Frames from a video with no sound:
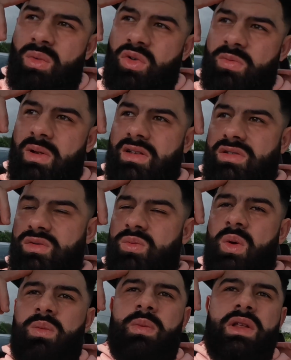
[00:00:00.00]
most places
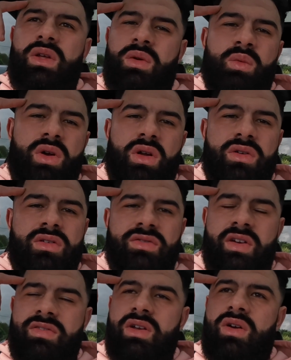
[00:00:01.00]
won't be doing
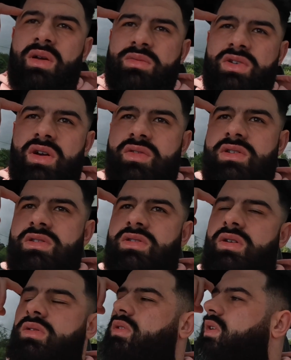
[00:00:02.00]
150 gram servings.
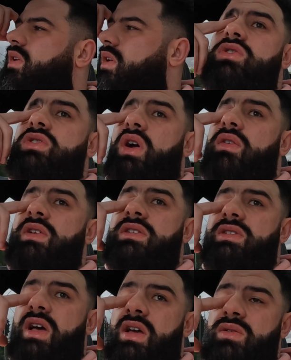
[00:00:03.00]
So serving
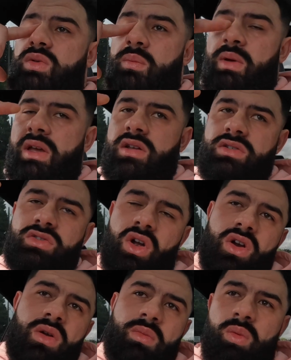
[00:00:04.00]
size would be
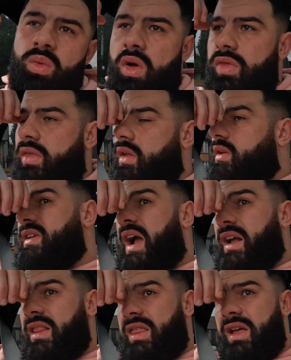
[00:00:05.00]
concern number 1.
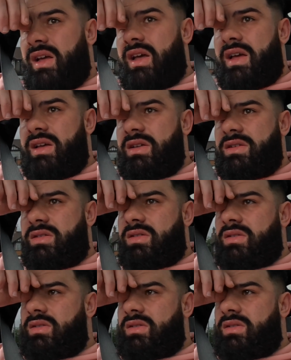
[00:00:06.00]
Second thing is,